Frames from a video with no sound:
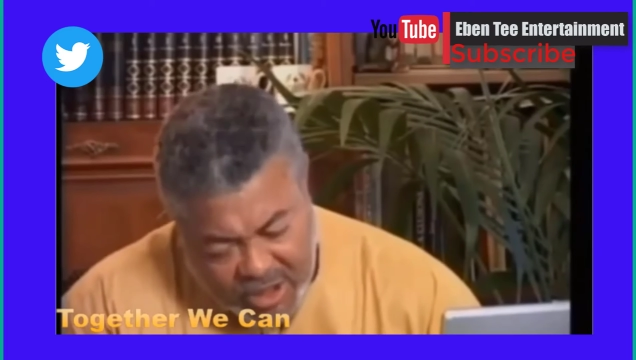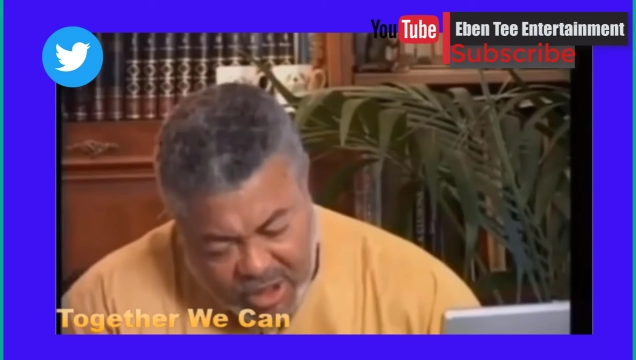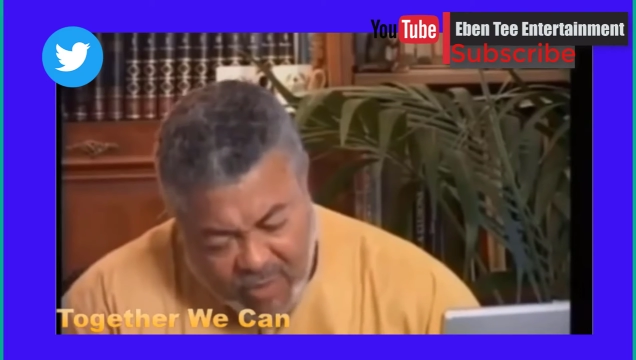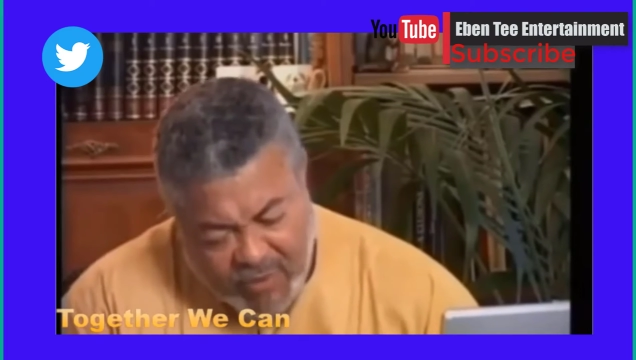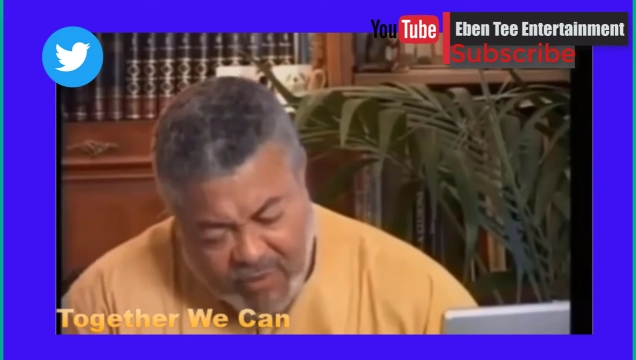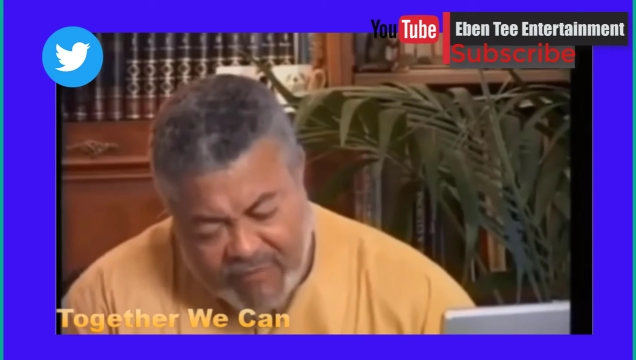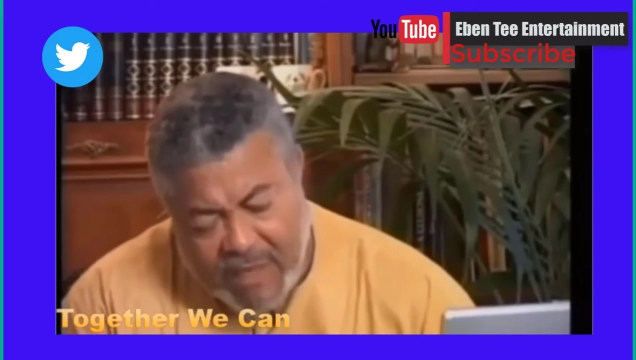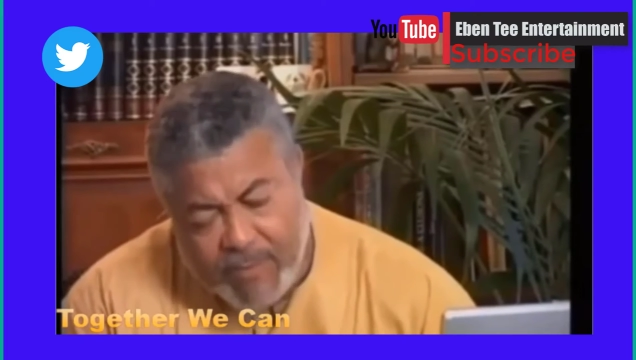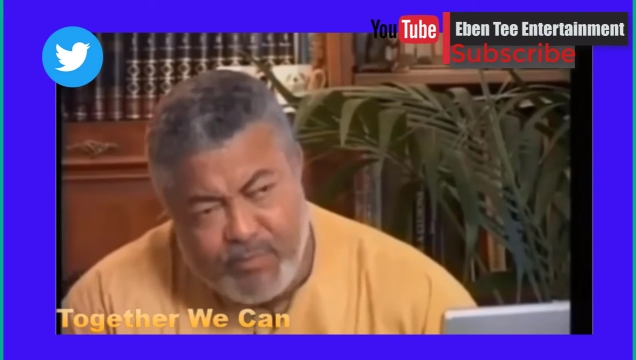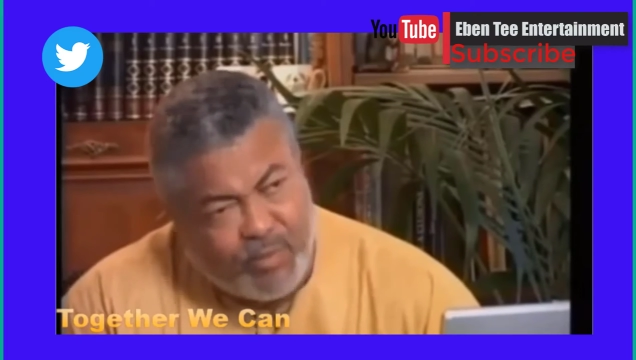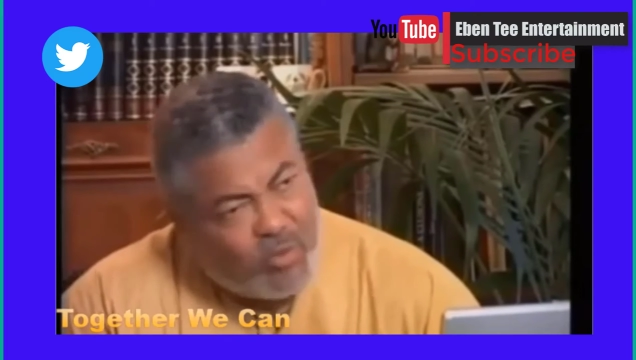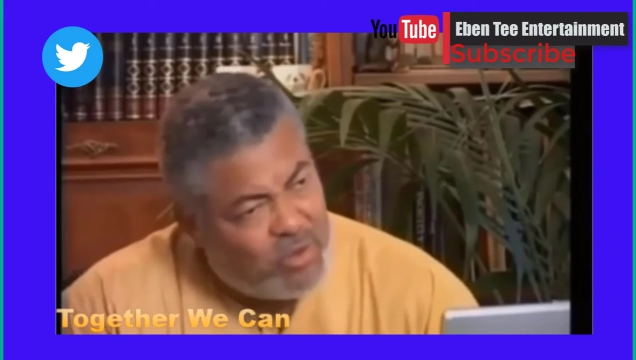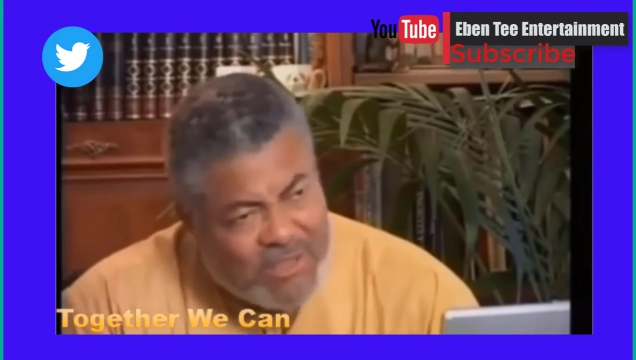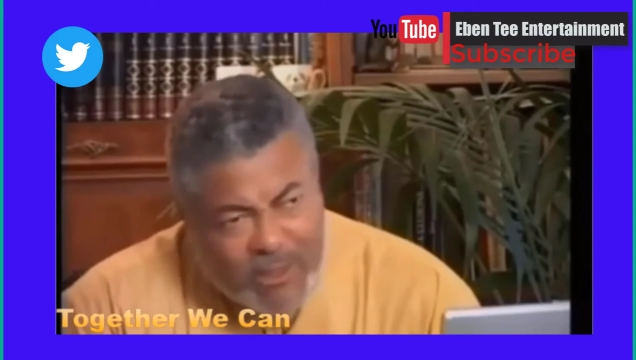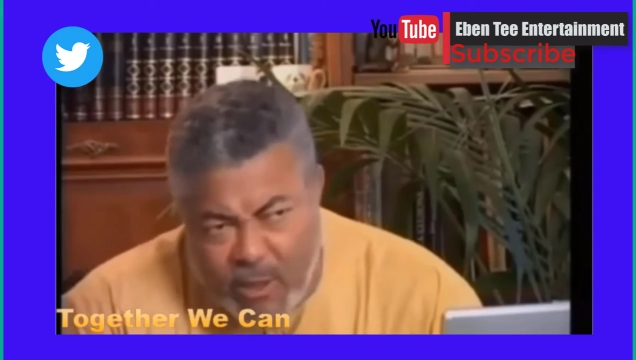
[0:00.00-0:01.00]
some of the
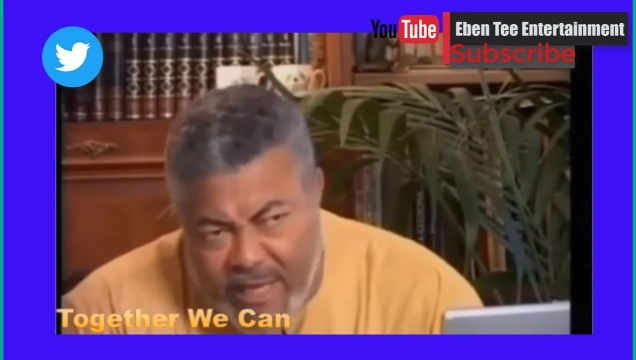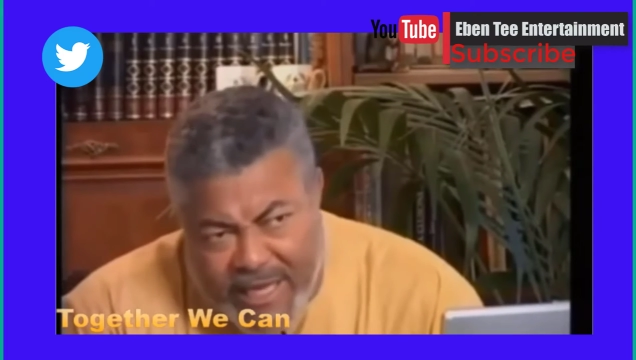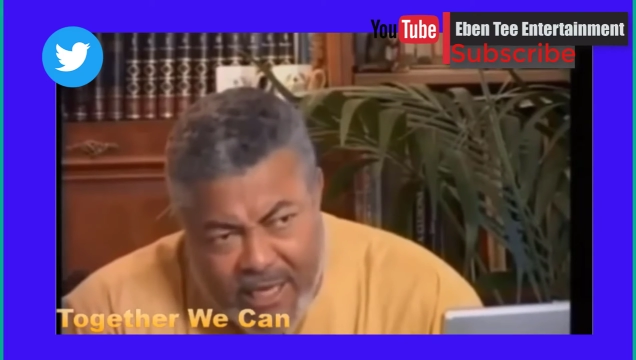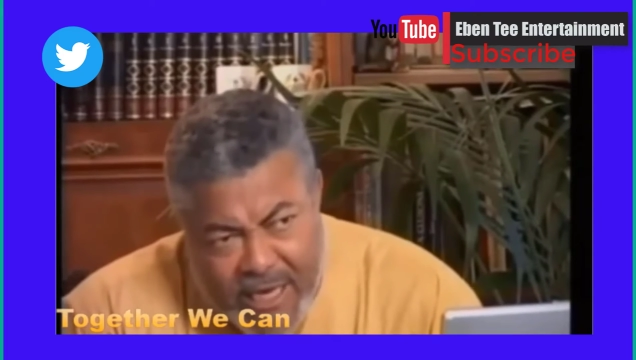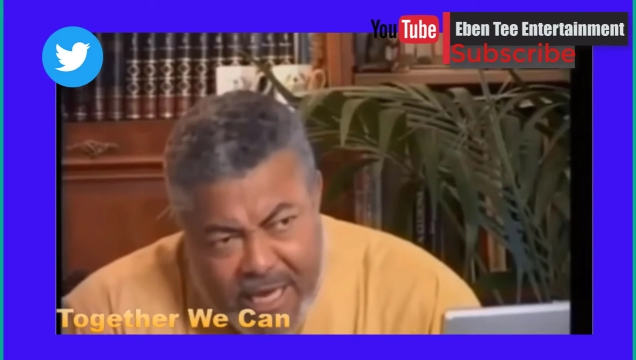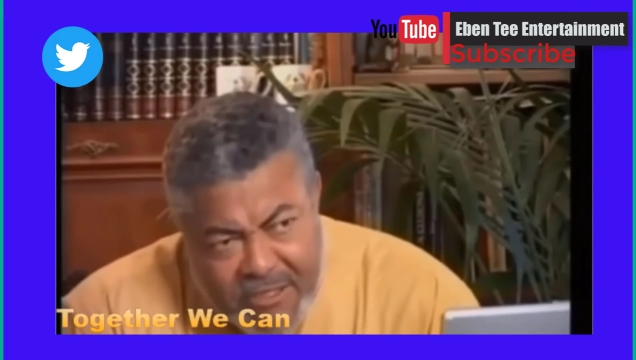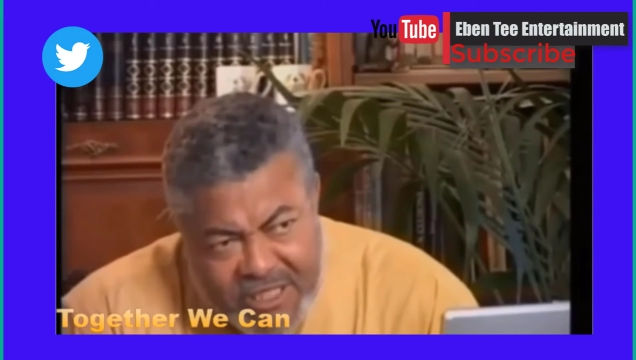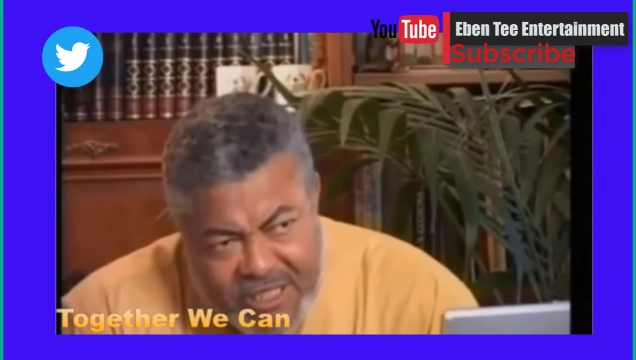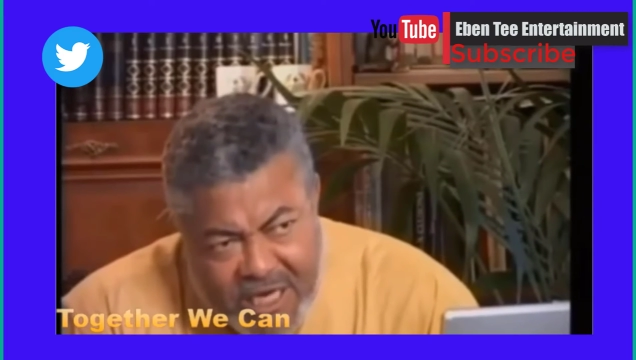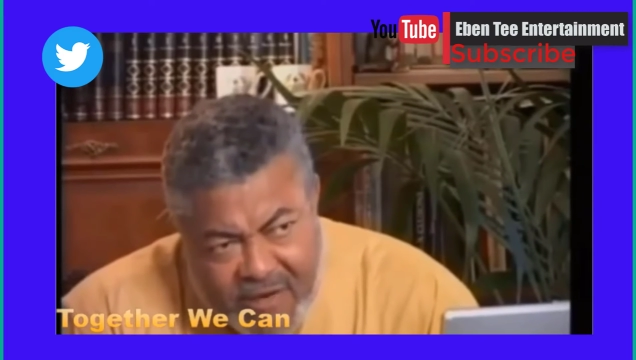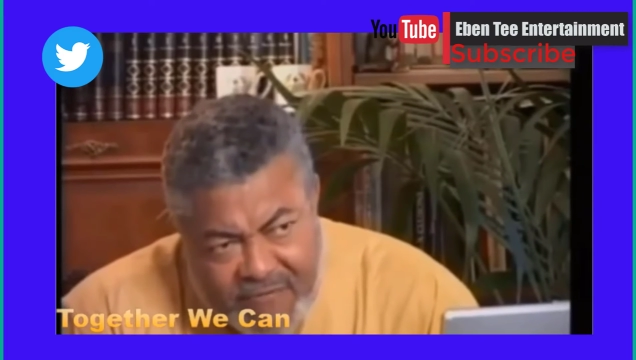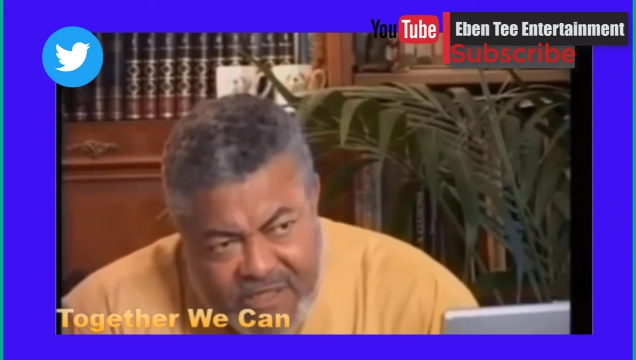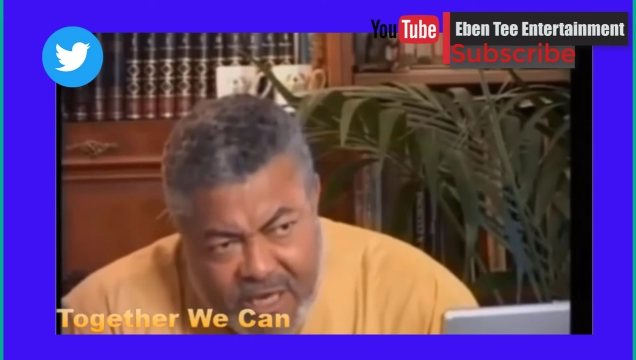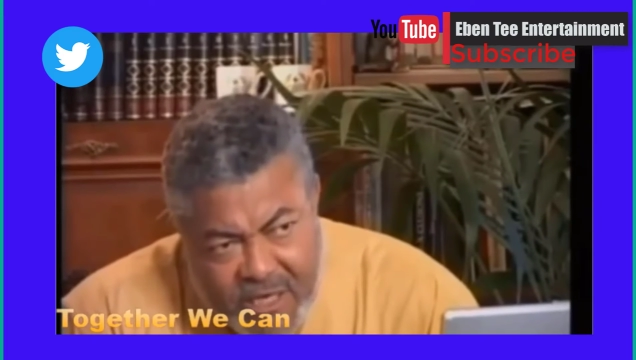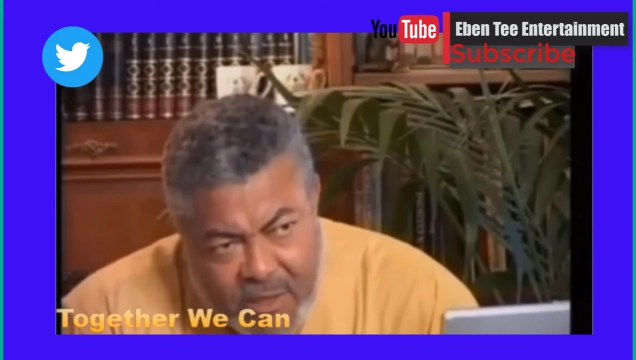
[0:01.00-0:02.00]
brutal killings
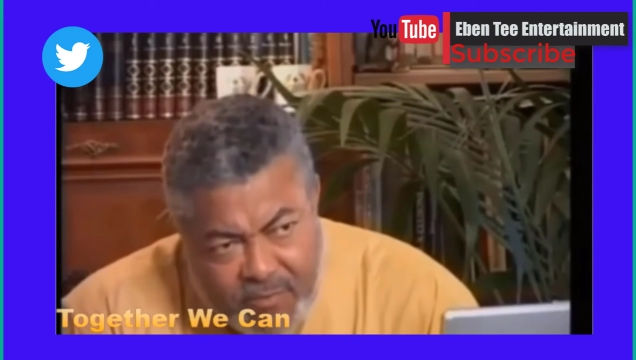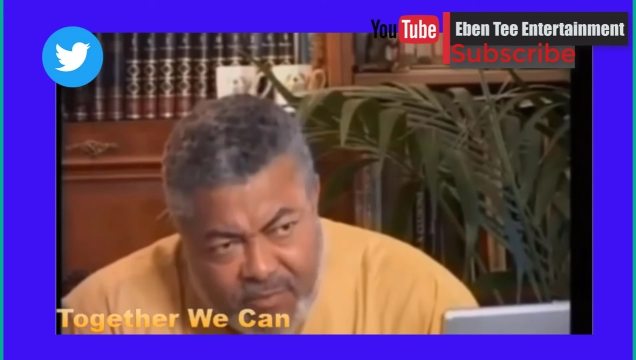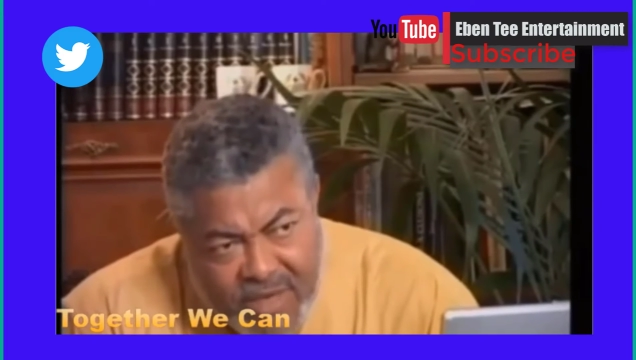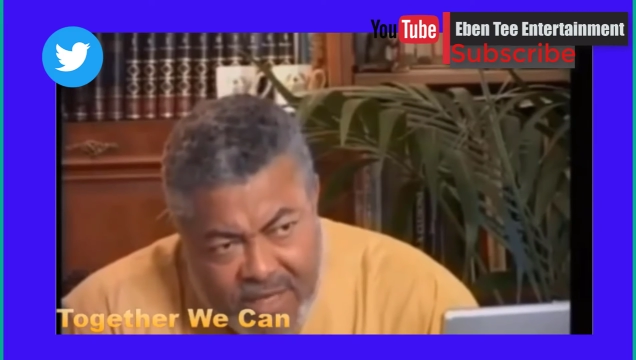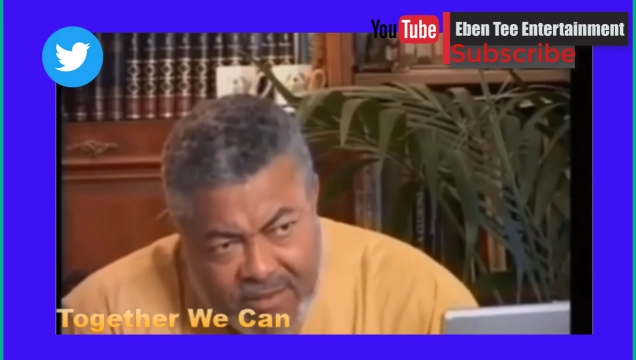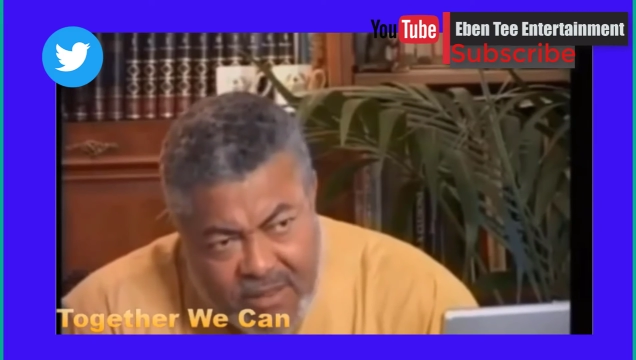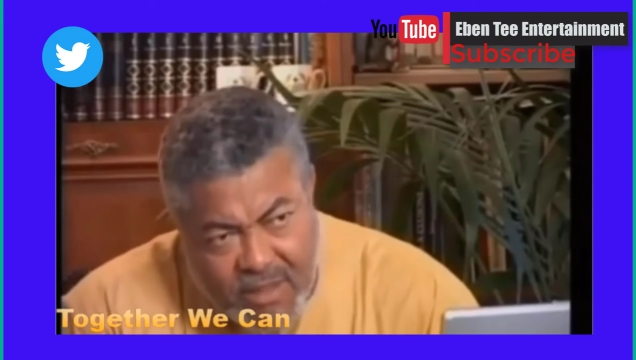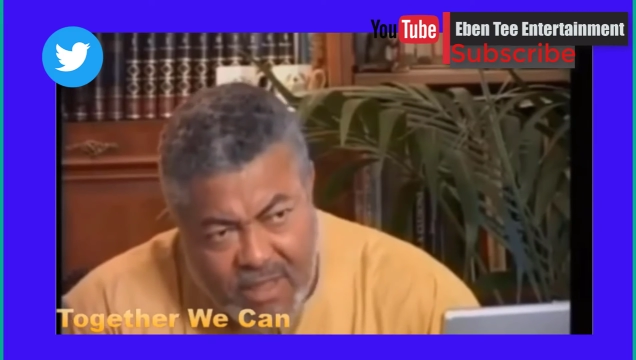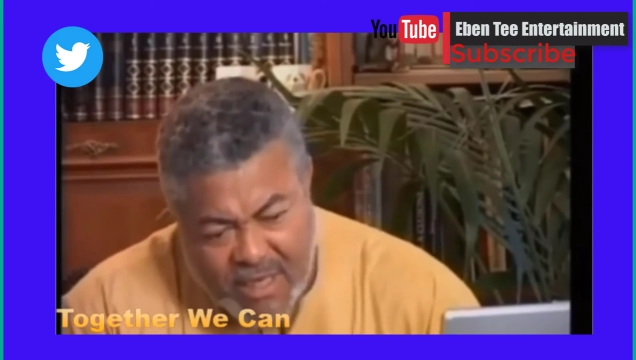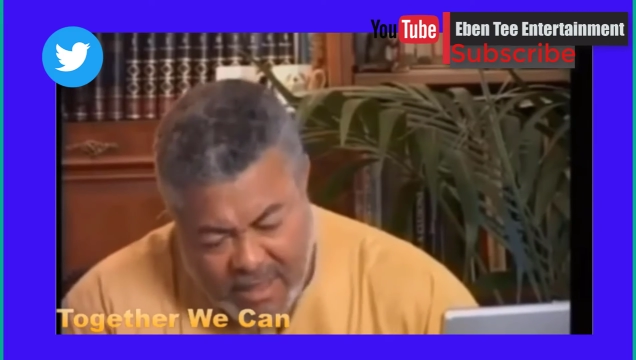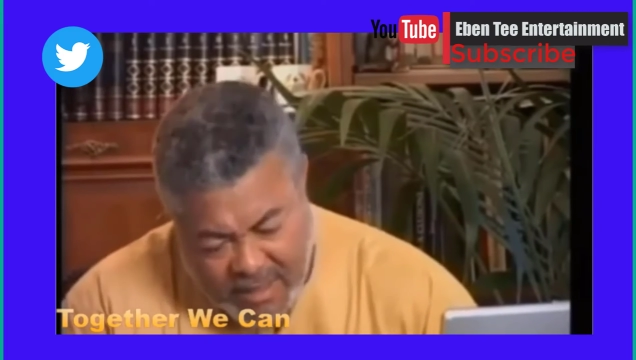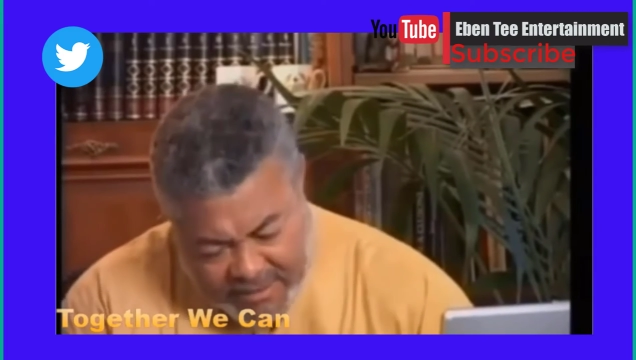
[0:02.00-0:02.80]
that have taken place,